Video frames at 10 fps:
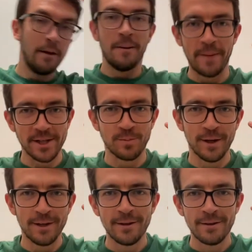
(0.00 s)
match
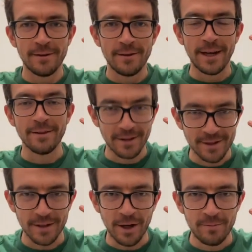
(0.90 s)
me, and
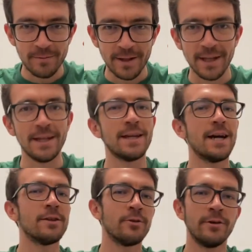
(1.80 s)
listen up and
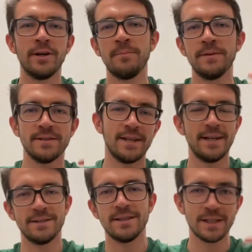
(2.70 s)
gather on up and
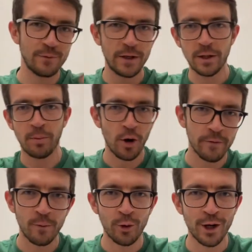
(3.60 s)
stand 6 feet apart
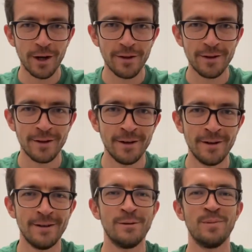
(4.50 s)
from one another?
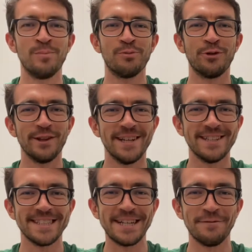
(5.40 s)

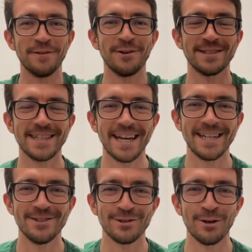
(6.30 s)
Brilliant stuff, folks. Thank
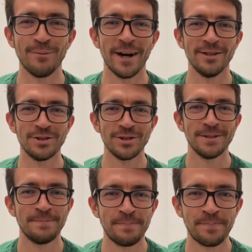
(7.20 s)
you so much.
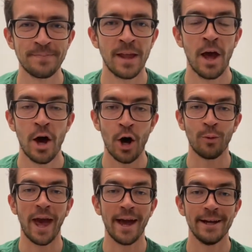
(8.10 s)

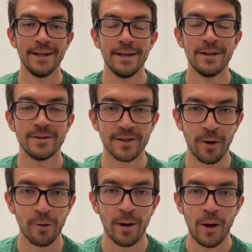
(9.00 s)
Okay,
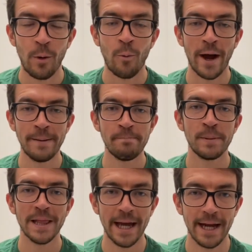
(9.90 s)
so when
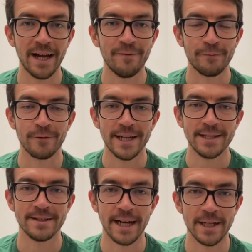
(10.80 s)
playing
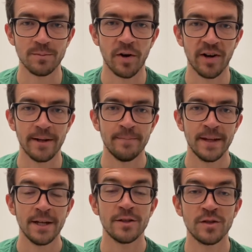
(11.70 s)
freeze dance party,
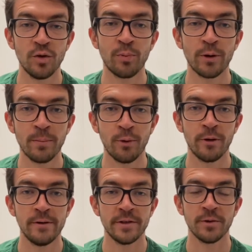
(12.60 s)
it's super
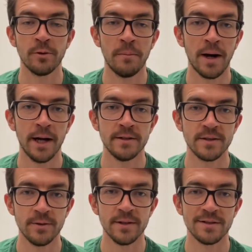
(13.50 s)
important to remind
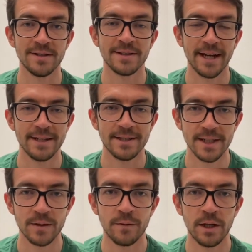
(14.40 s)
students to stand
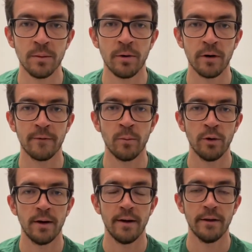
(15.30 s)
6 feet apart from
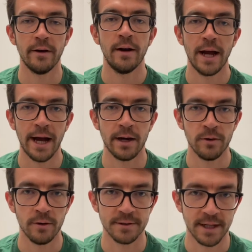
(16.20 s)
one another at
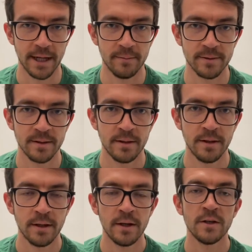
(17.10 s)
all times.
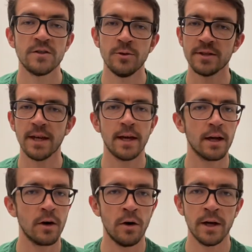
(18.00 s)
Students can
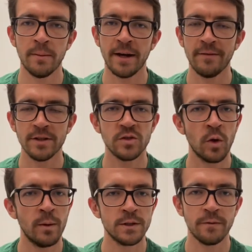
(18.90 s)
get caught up having
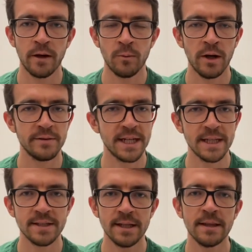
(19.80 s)
so much fun while
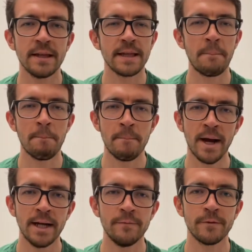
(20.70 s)
dancing that they
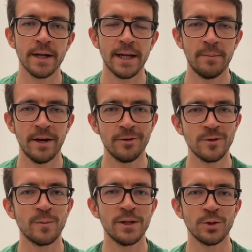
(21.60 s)
might forget about their
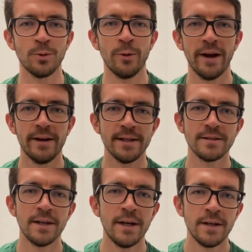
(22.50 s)
spatial
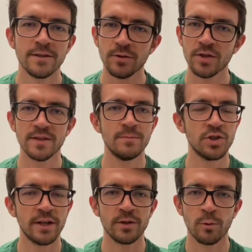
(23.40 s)
awareness. So just some
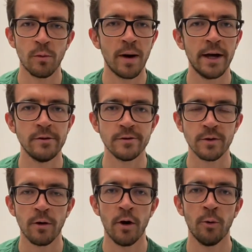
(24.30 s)
gentle reminders
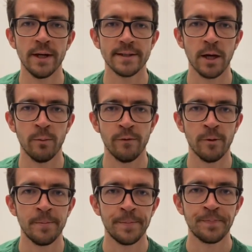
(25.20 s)
are always
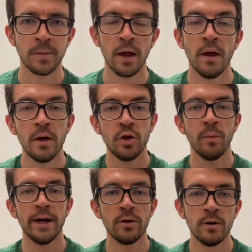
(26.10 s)
helpful. You
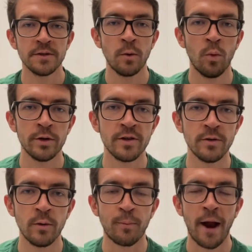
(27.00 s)
might also want to
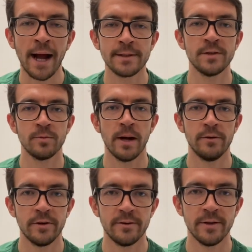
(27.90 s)
do a practice
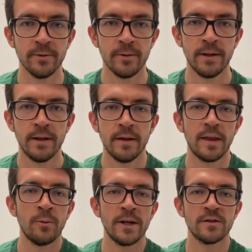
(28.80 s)
round or two.
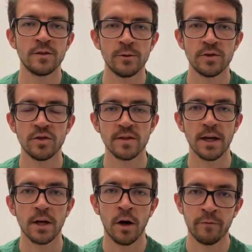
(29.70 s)
That way students just
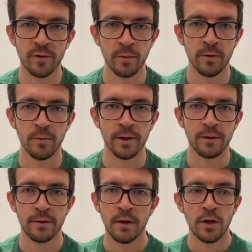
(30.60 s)
get comfortable
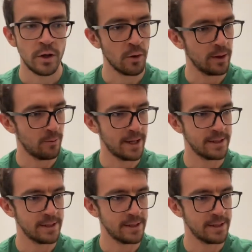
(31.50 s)
with knowing when